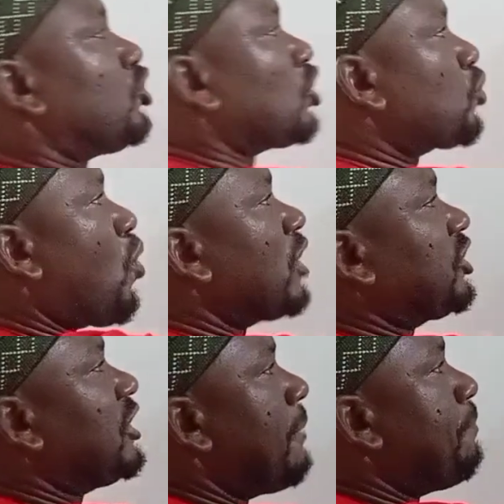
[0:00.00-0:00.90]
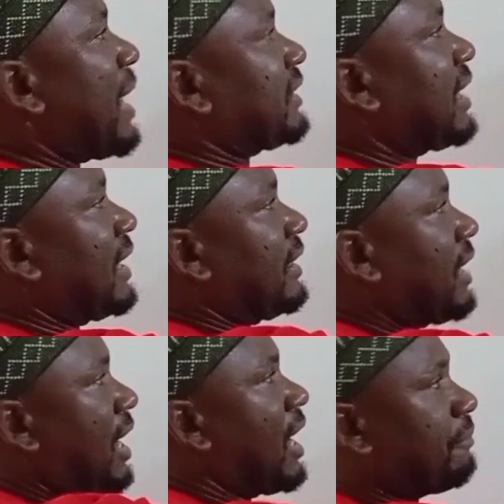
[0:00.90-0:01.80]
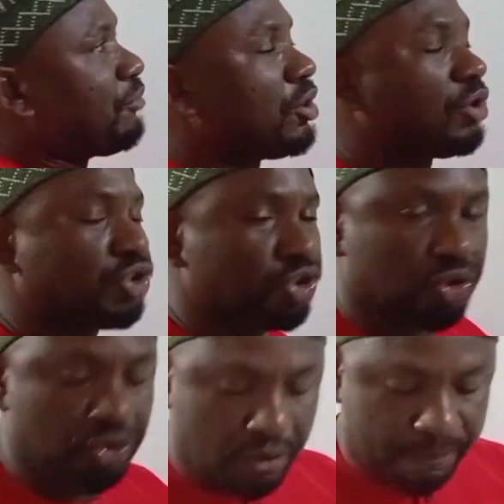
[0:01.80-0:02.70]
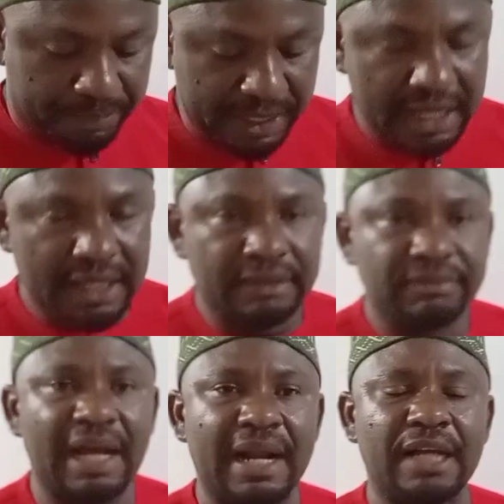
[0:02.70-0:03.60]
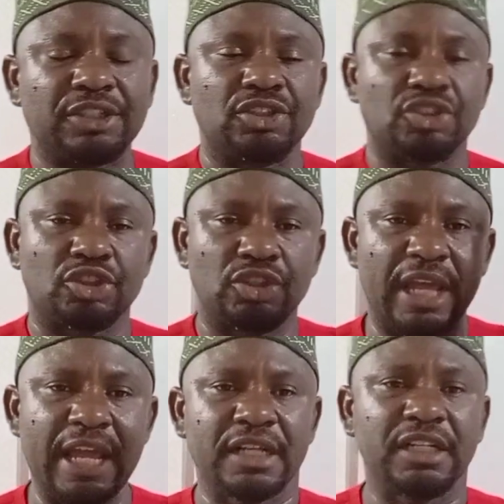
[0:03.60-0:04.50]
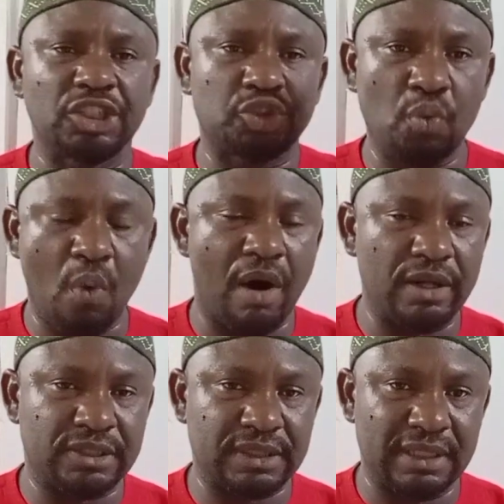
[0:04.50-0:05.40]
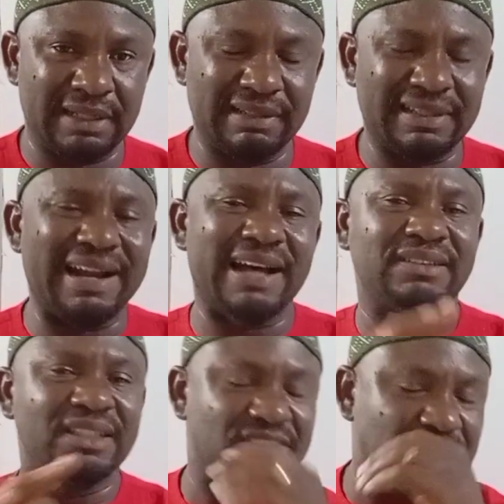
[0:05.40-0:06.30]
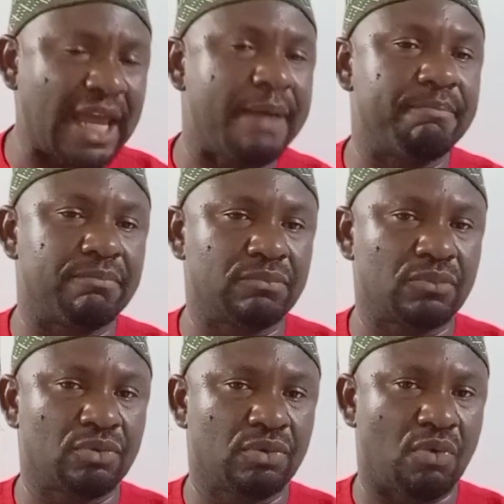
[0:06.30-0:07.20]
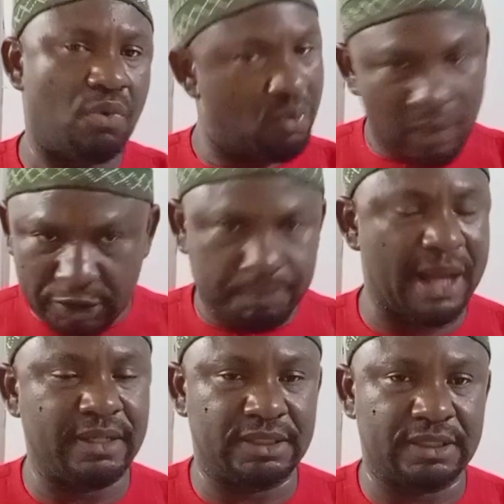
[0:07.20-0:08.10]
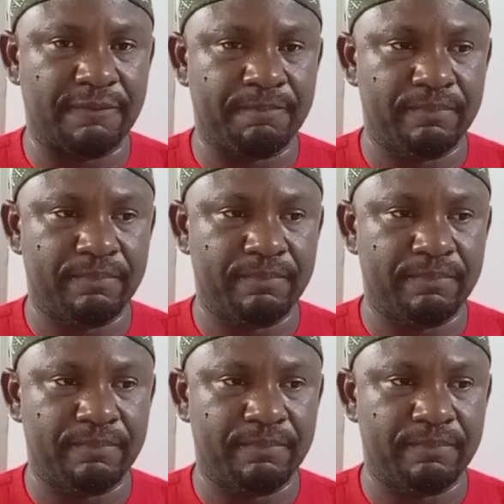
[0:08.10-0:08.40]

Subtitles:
Just watch the pattern. I'm gonna show you. There are English words that are the same with Spanish.